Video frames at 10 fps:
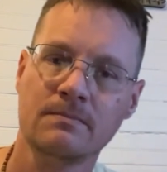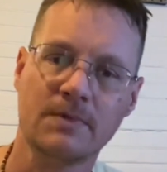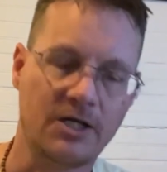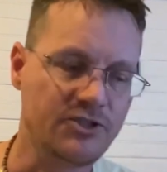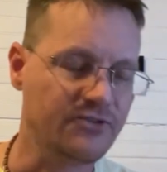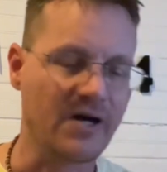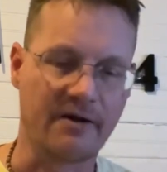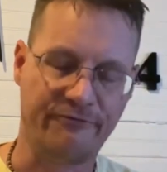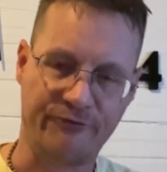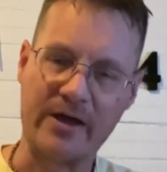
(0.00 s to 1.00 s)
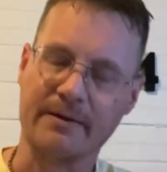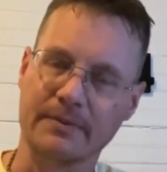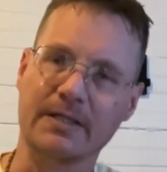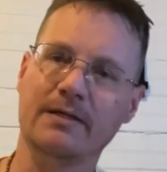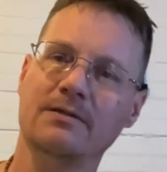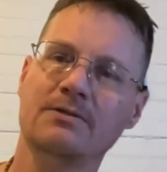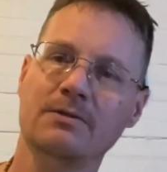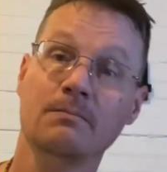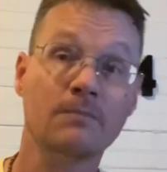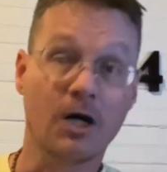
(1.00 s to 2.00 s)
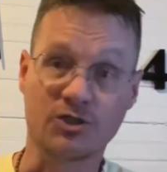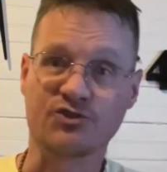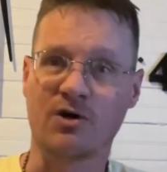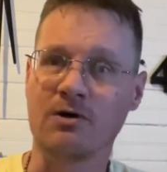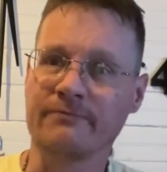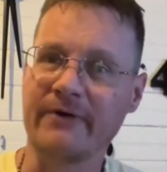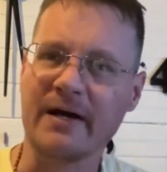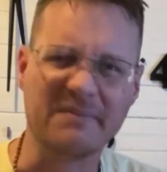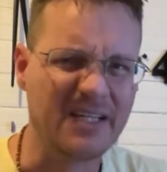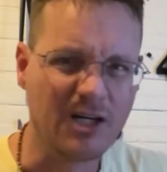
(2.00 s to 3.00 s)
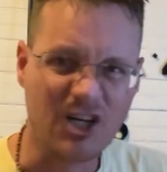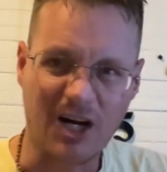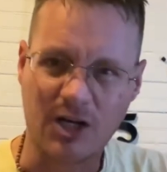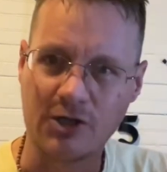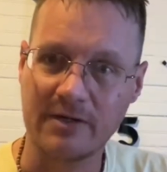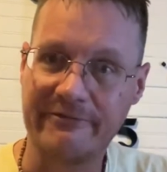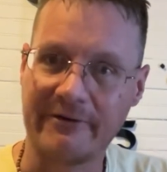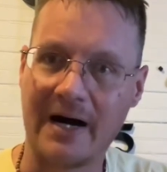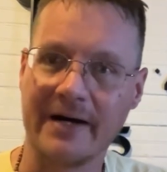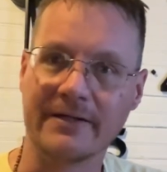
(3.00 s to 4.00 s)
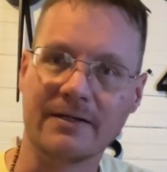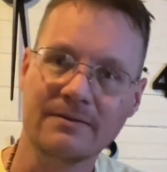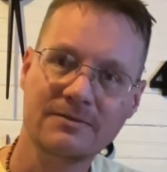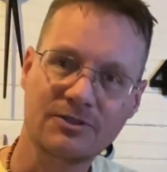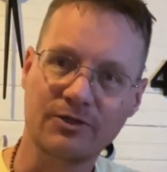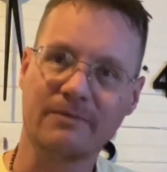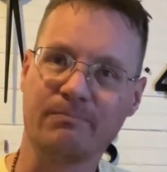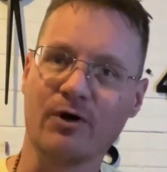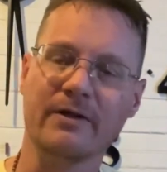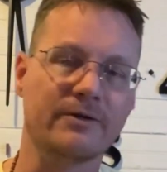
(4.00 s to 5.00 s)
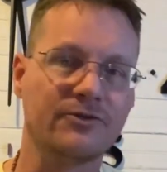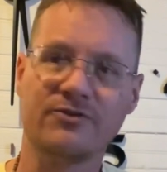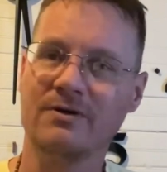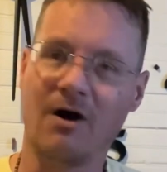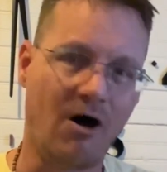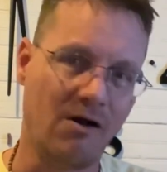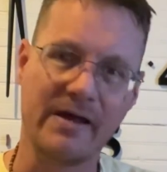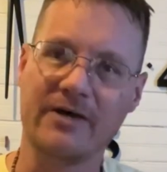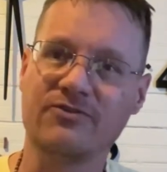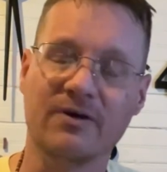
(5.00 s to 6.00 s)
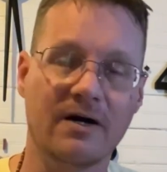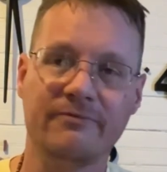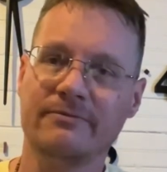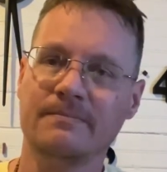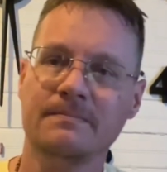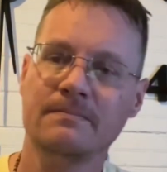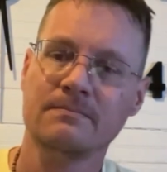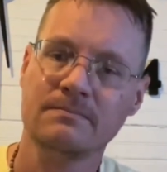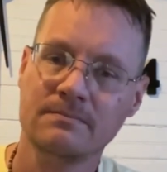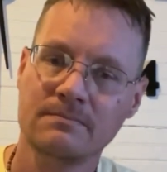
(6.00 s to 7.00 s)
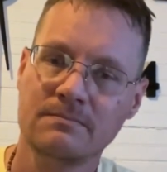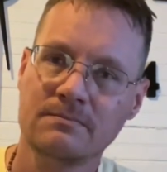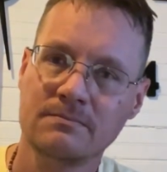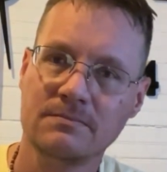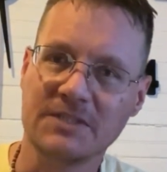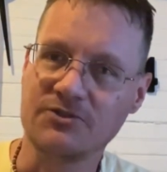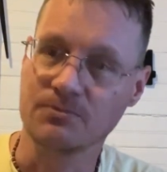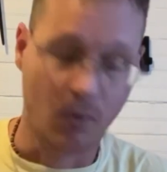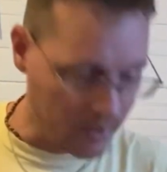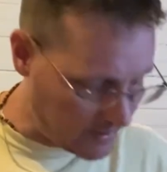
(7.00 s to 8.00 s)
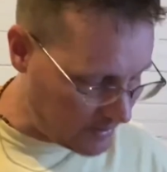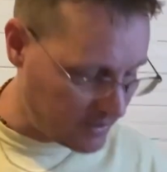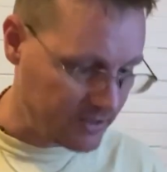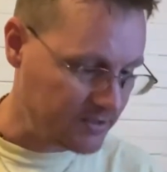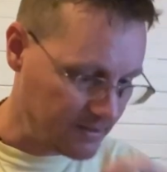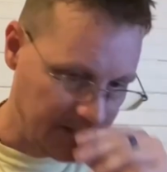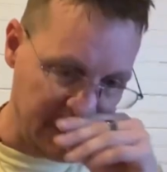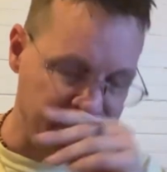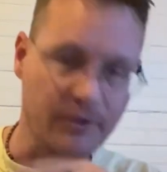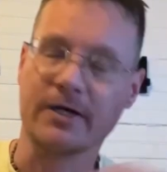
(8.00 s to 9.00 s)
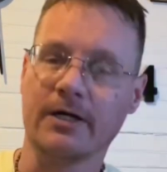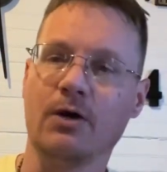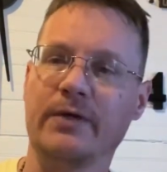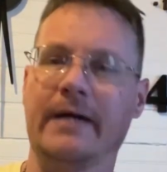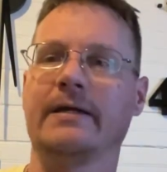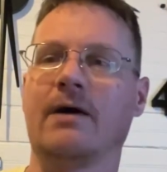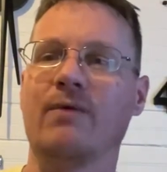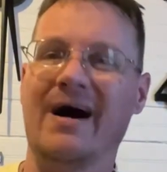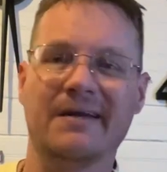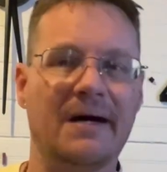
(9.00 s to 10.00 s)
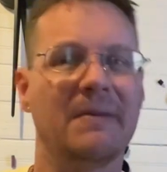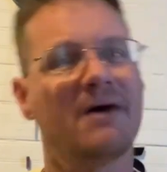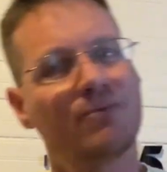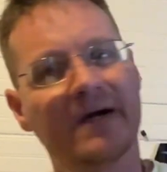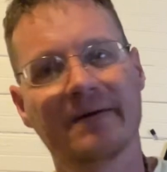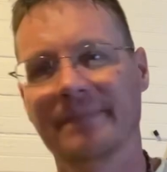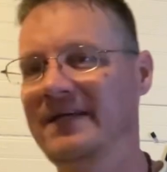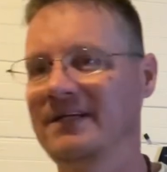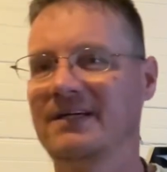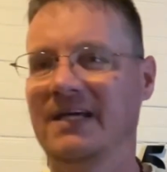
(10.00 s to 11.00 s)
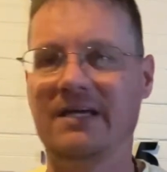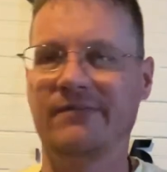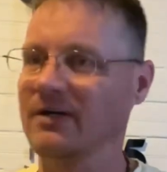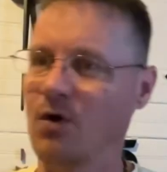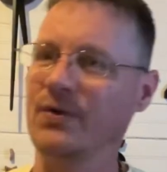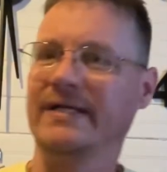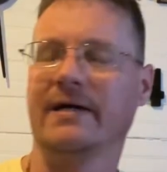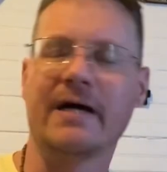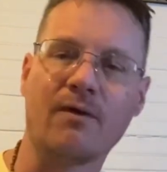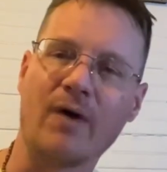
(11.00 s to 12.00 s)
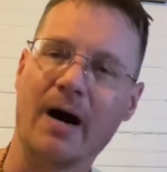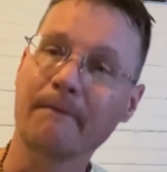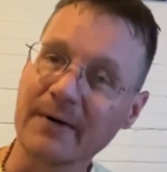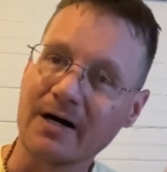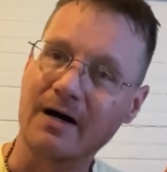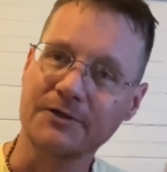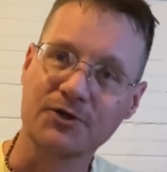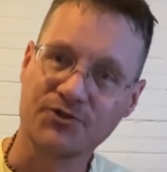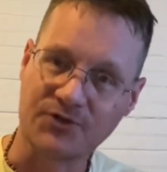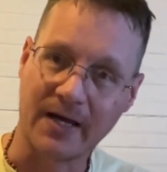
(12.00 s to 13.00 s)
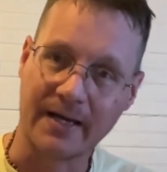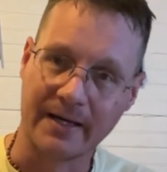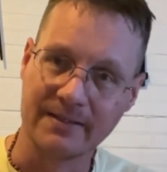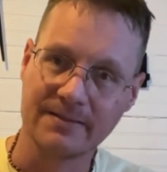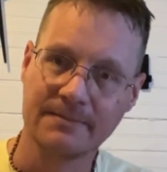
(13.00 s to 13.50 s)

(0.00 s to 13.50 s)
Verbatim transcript: And she's got a family. A strong family. A good father. Good brothers. All that stuff. This is what it is. If you're going to go down that route. And I'm not recommending even going down that route. But understand.